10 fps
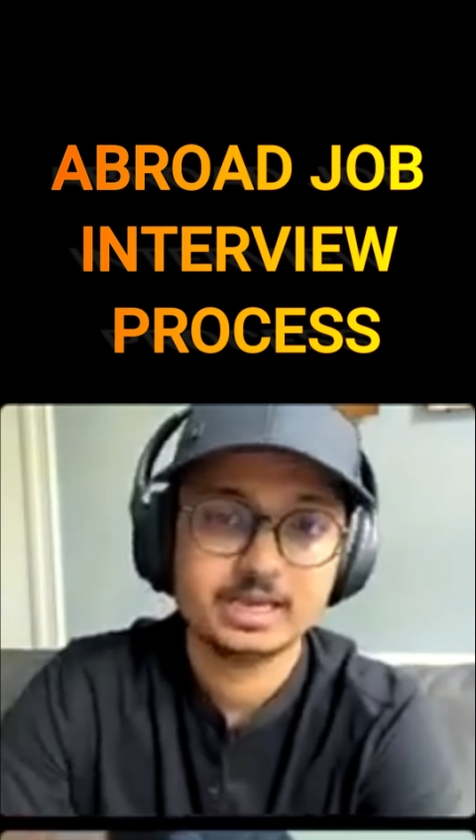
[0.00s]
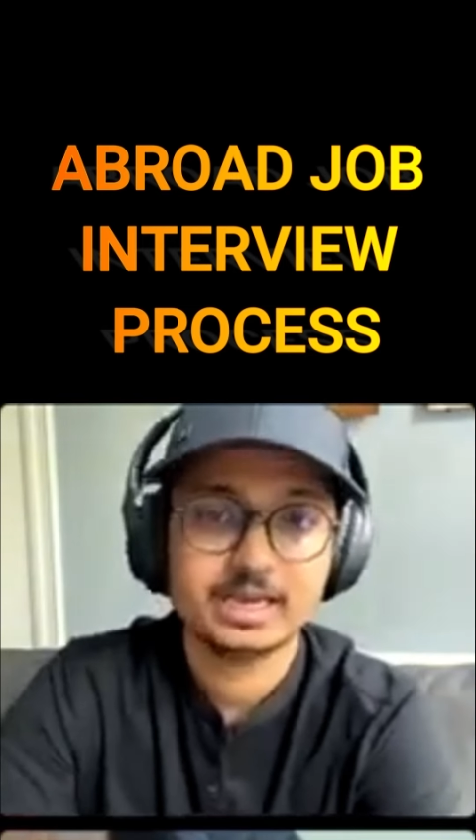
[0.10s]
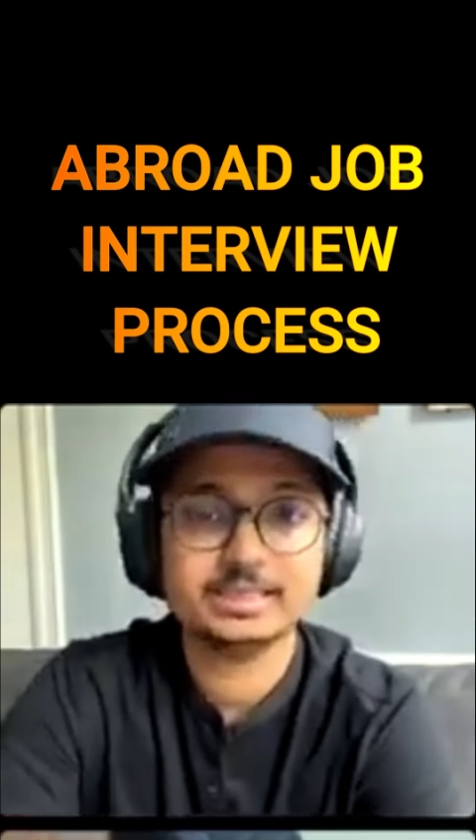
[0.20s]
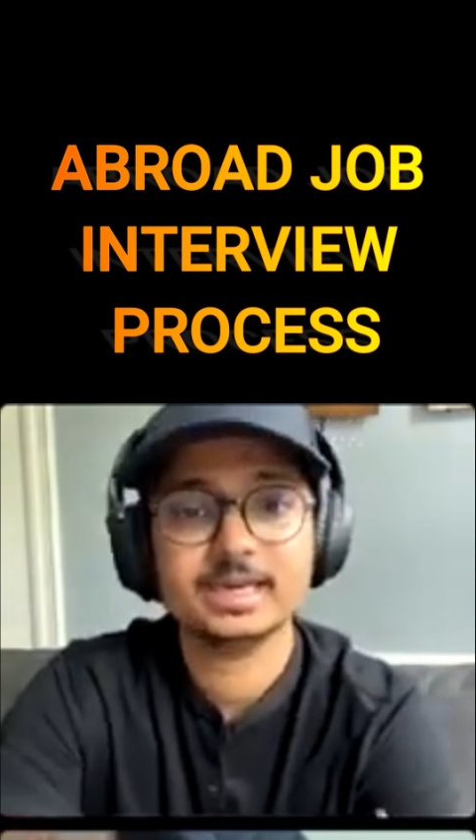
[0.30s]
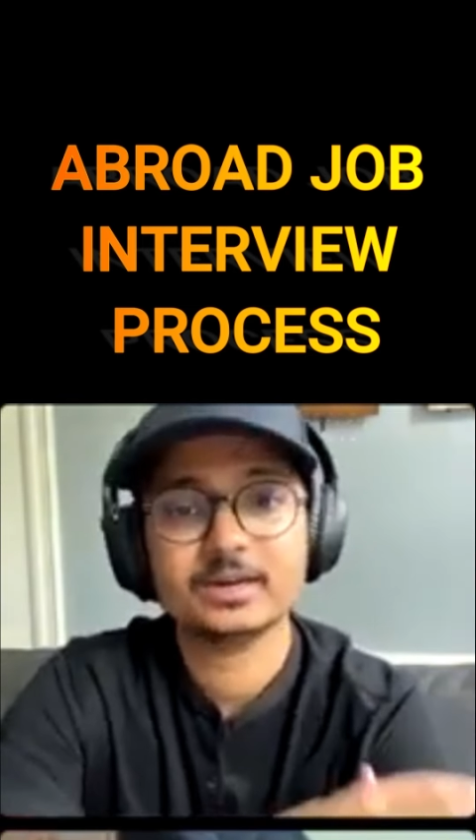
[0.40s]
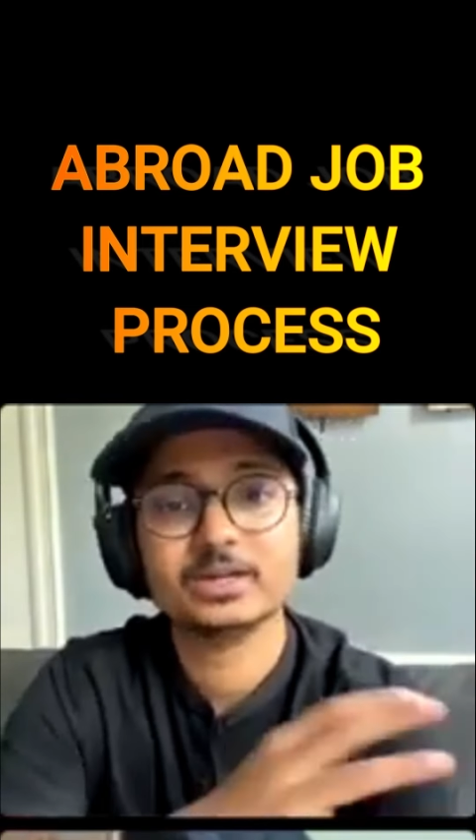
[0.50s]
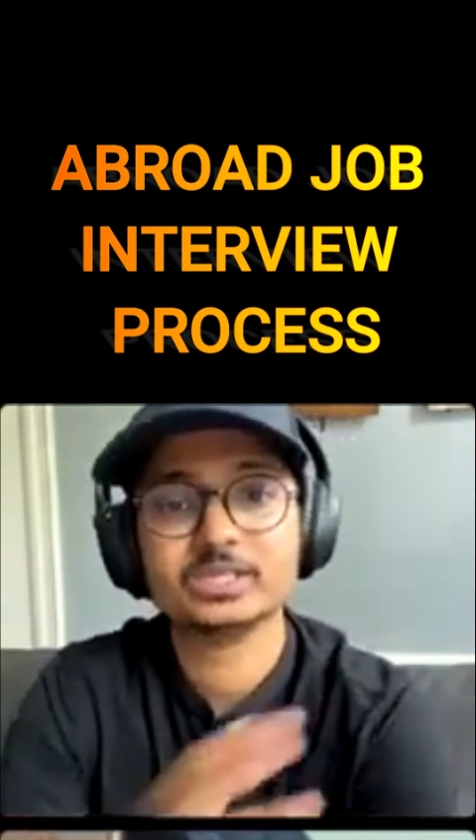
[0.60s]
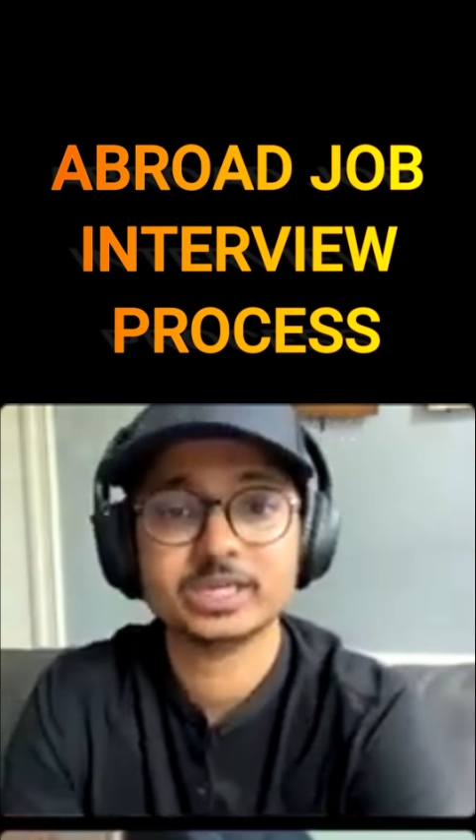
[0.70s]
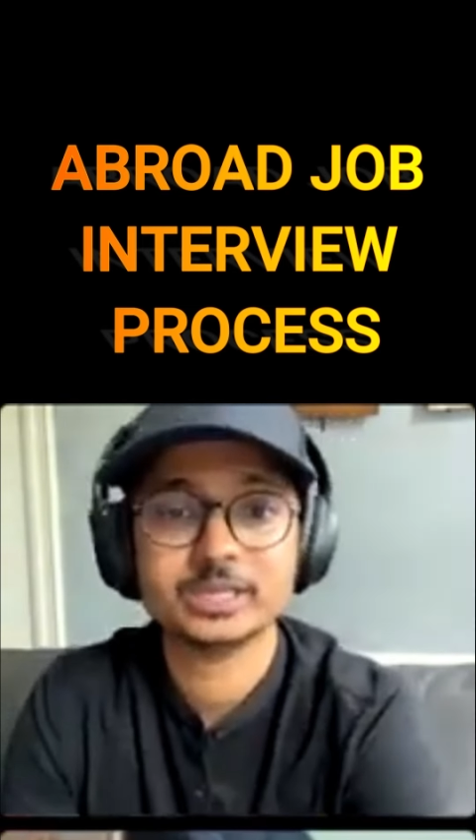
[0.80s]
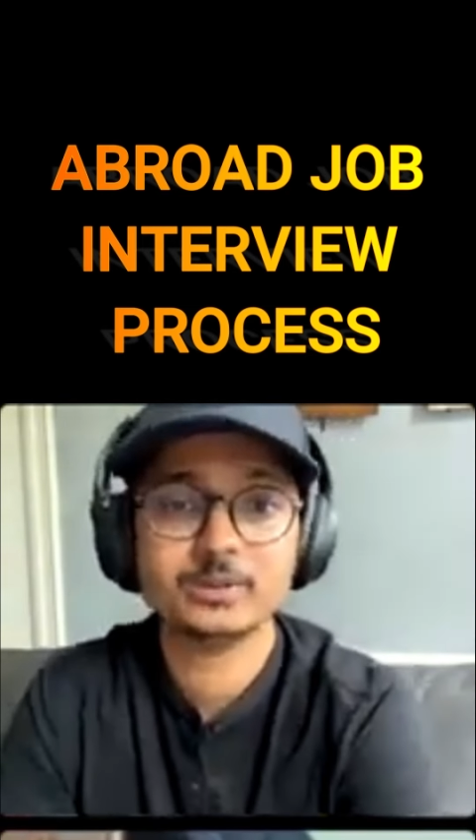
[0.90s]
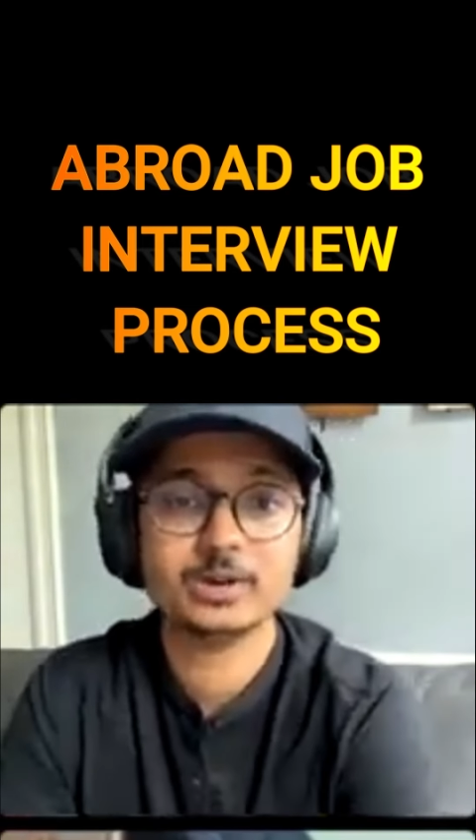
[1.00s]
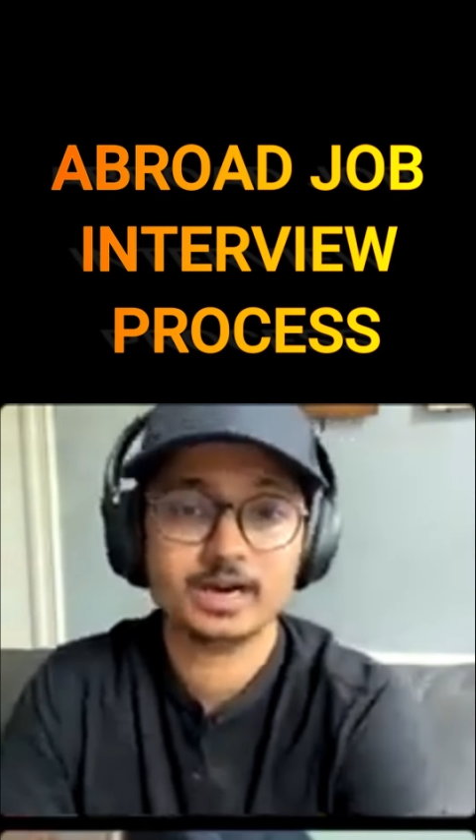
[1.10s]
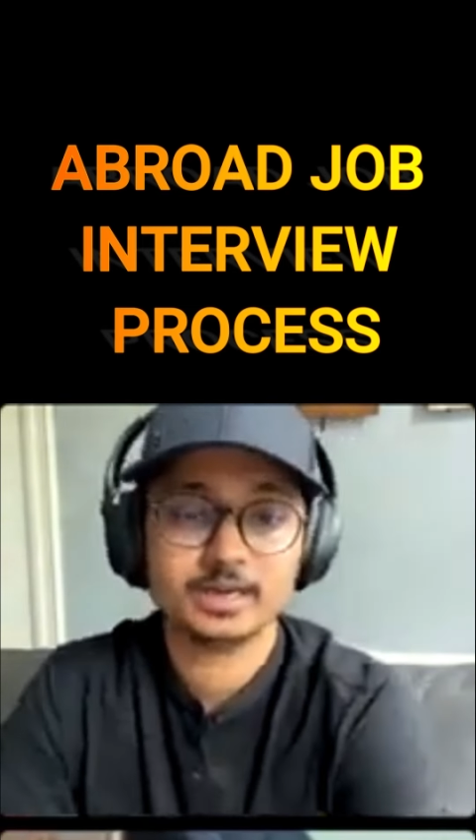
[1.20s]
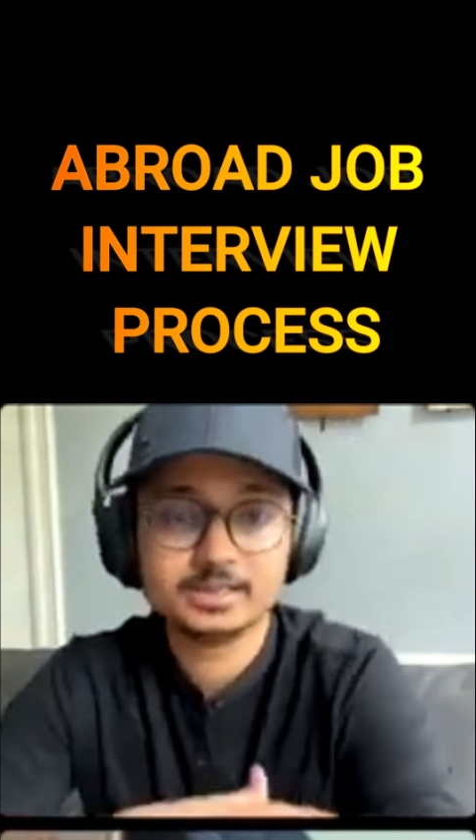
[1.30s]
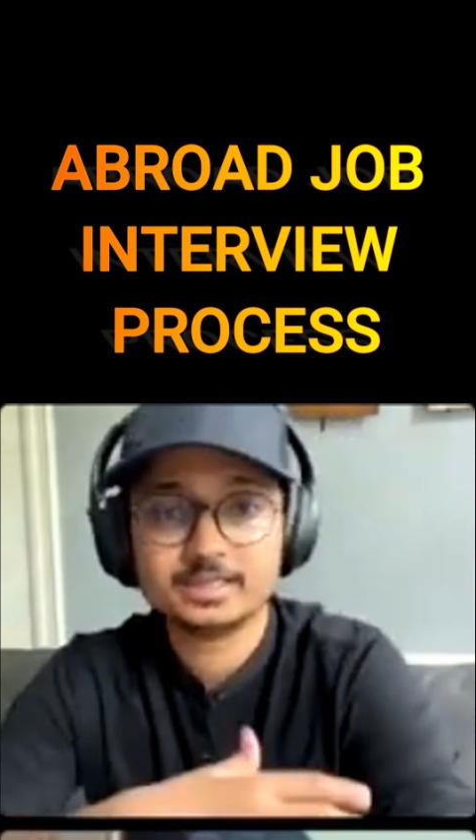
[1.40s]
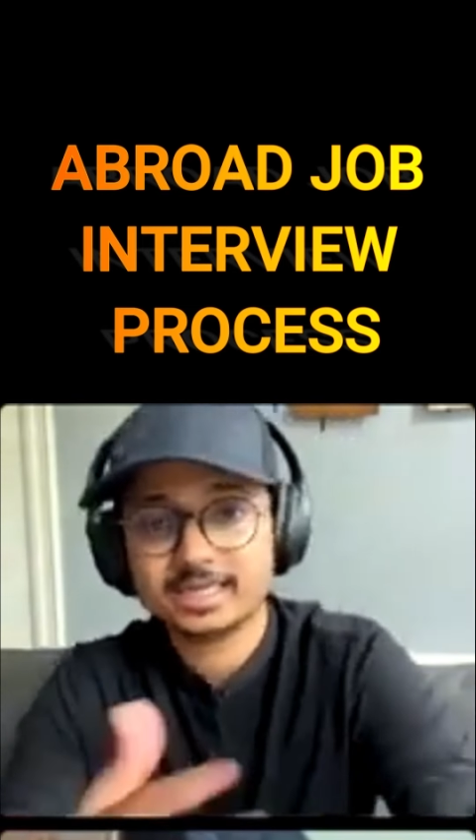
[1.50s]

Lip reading: and they are going to schedule another